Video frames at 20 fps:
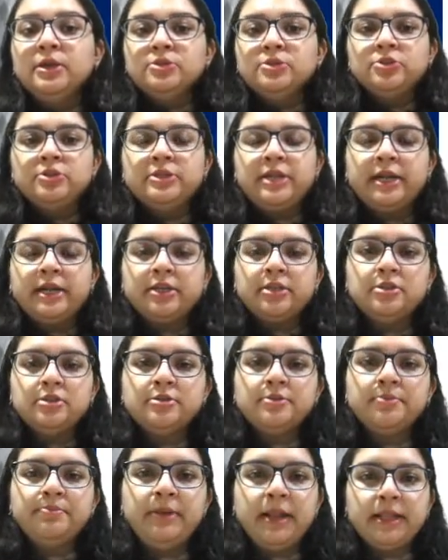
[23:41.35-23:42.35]
So that
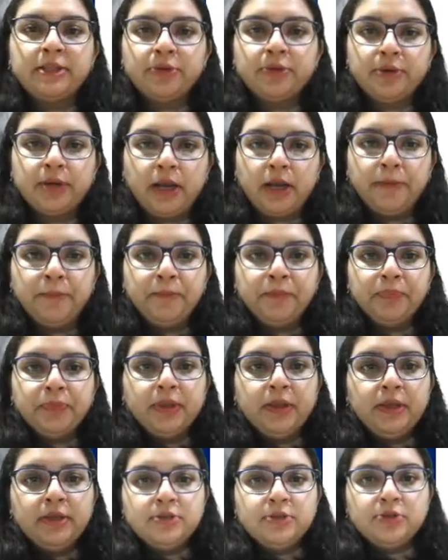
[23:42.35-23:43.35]
is plethora.
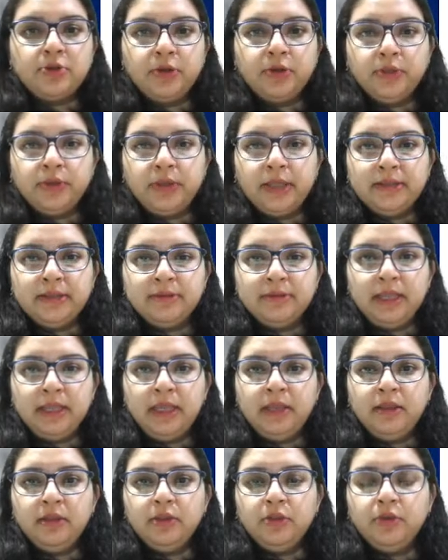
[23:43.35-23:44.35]
So you can
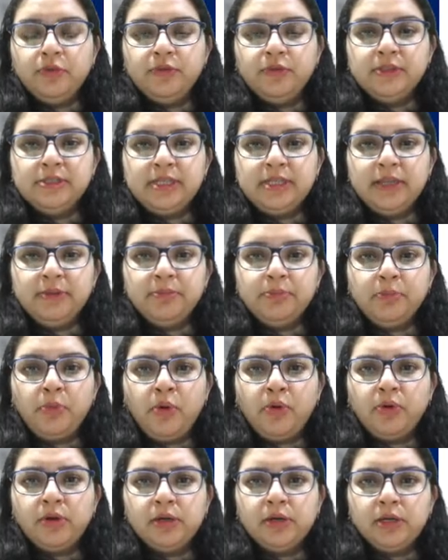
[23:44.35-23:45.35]
see, you will see
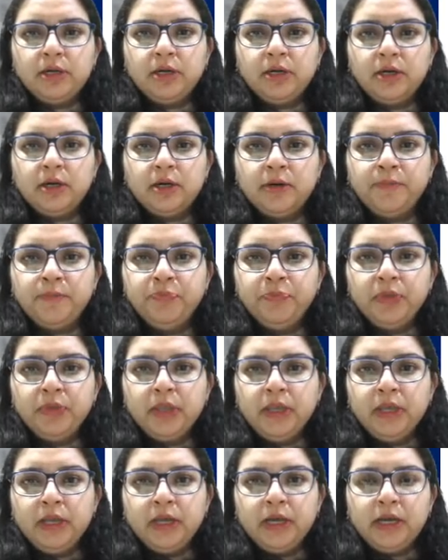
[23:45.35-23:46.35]
more um,
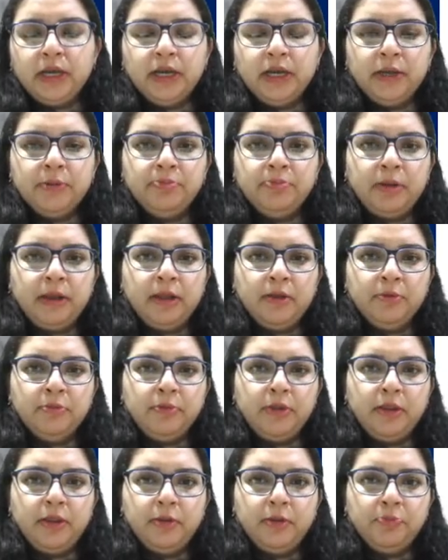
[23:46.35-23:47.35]
uh,
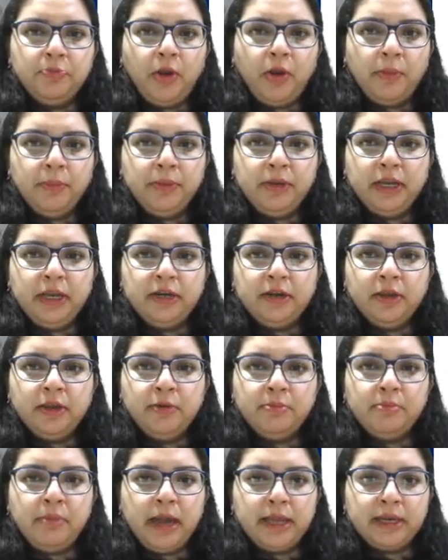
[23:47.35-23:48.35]
prominent
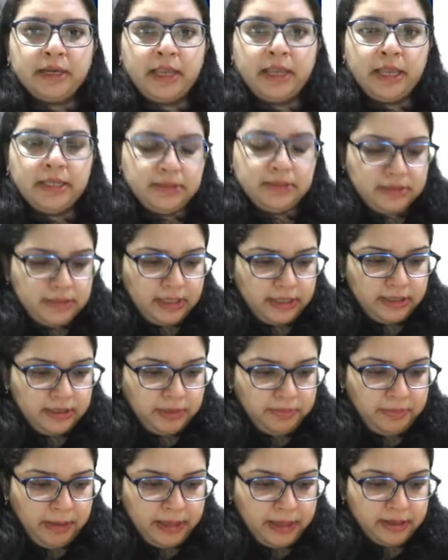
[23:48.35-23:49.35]
markings in
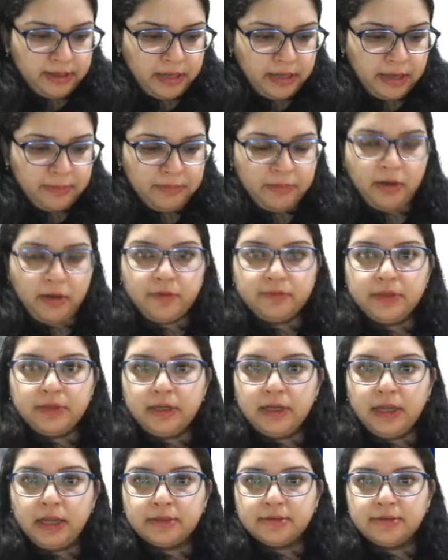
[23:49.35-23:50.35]
the parenchyma of the
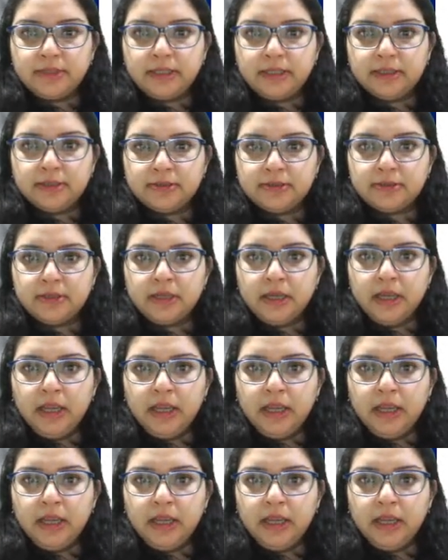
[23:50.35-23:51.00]
lungs. See this.